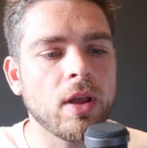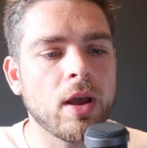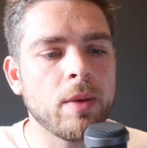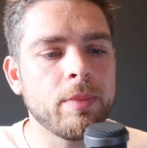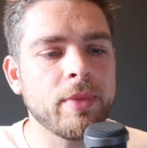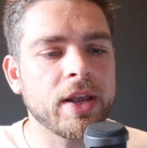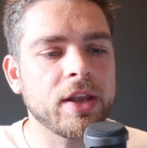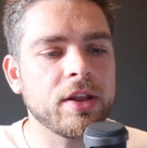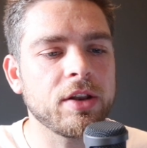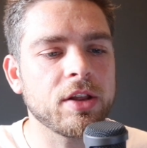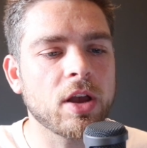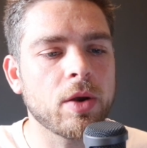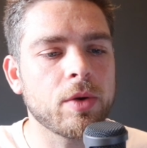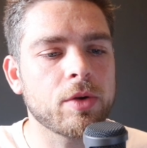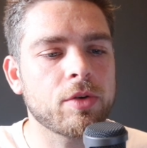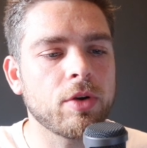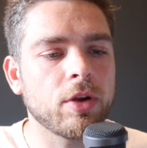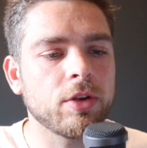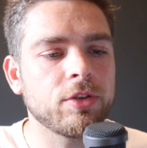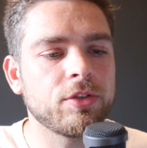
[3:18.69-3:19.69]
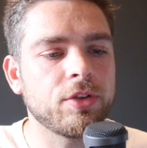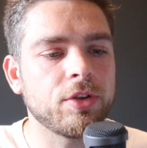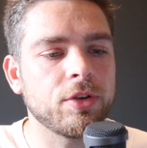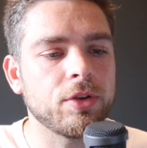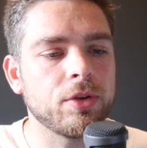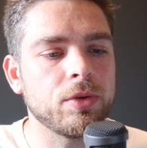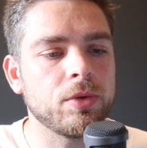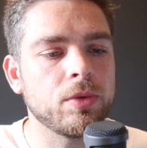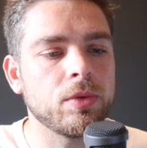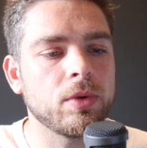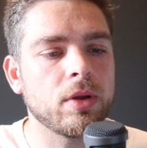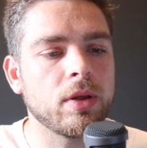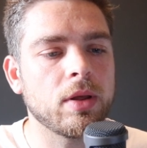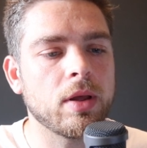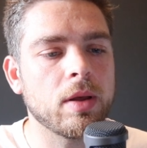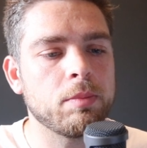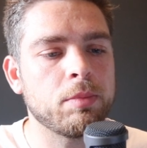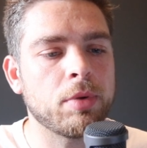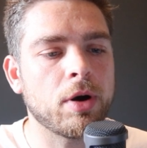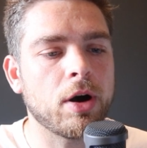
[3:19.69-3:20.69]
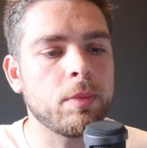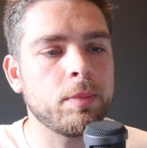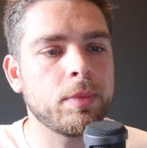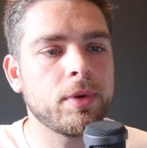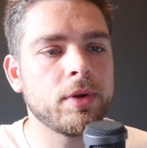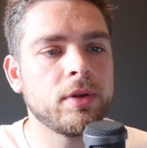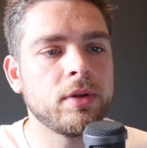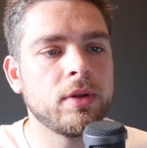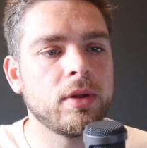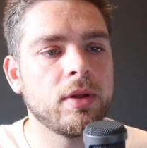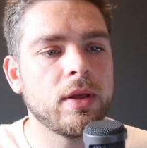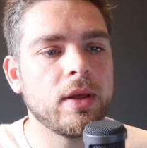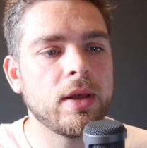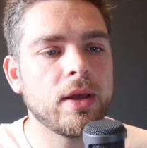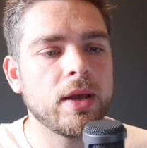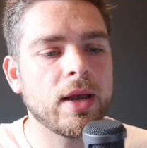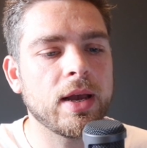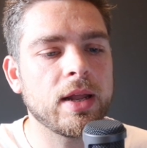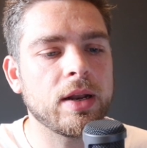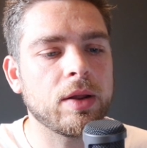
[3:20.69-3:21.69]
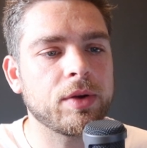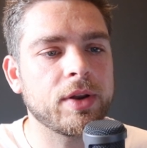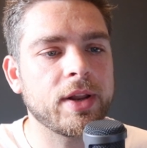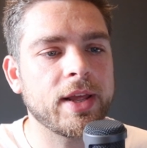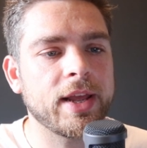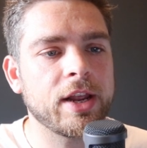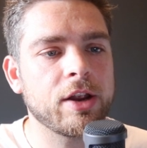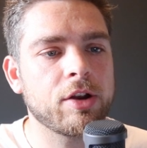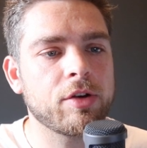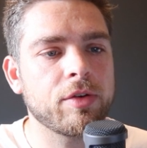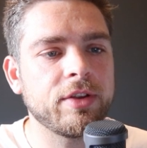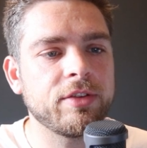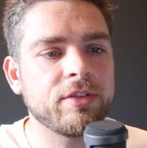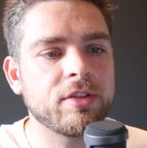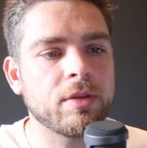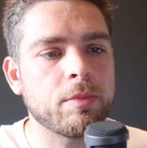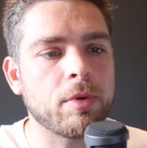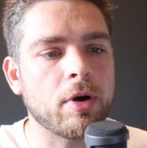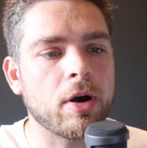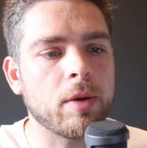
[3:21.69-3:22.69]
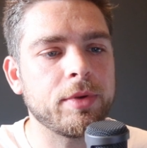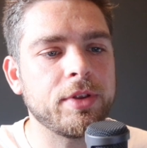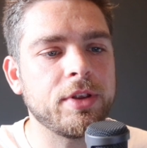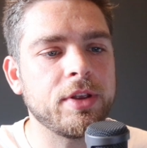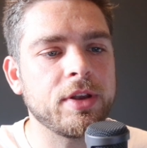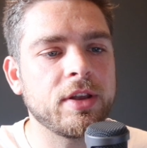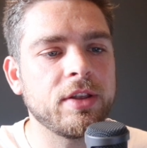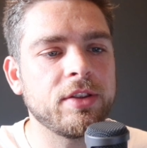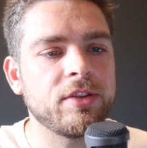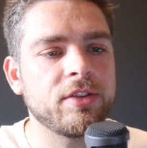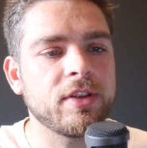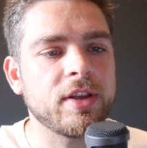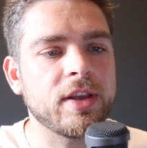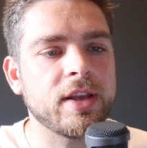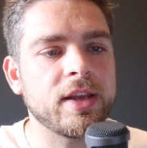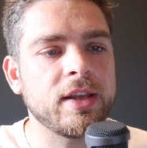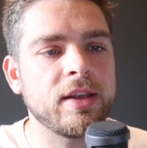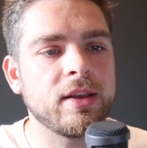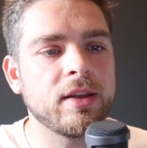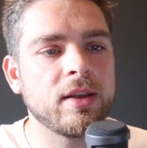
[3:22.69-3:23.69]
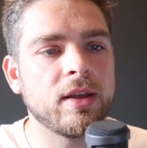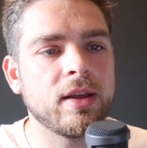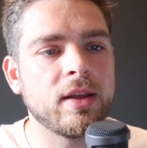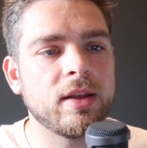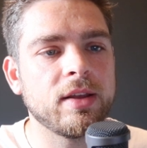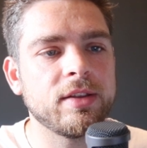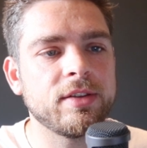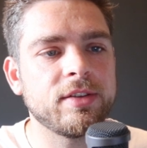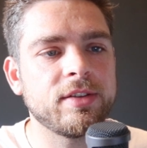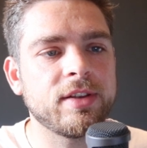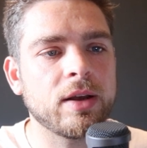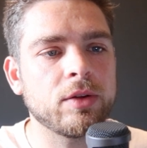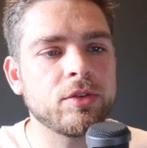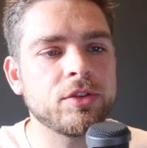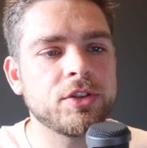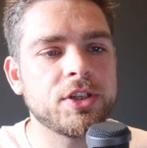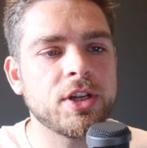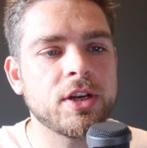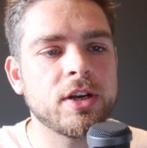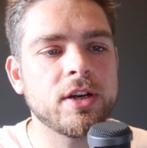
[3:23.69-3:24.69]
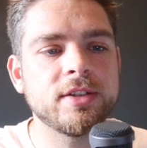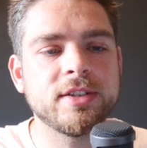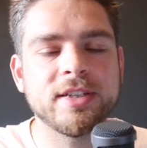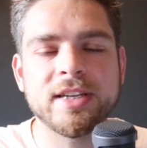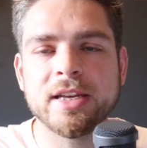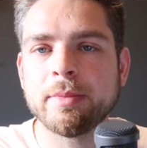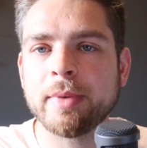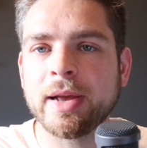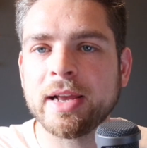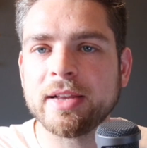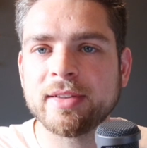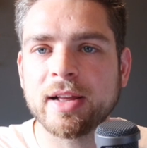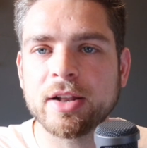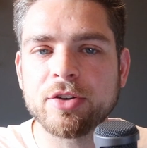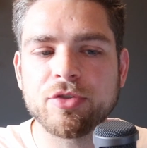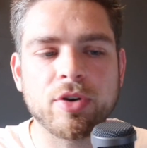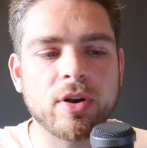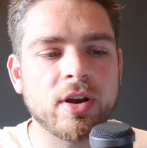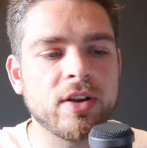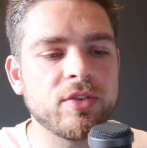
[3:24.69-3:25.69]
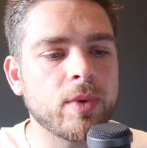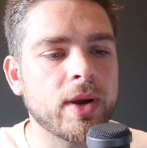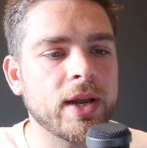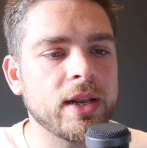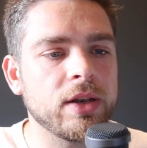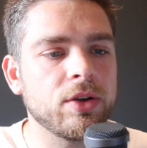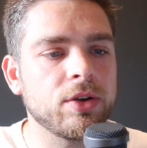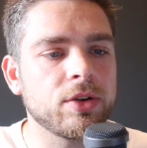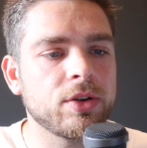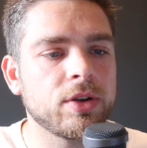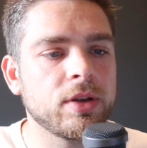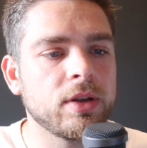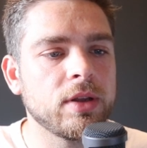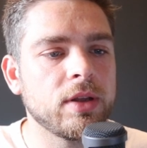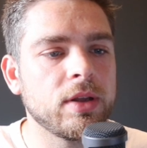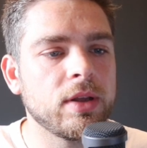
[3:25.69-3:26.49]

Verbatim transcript: I'm then going to go across to pop and I'm going to increase the pop and you can see, see how dirty it makes that driveway look.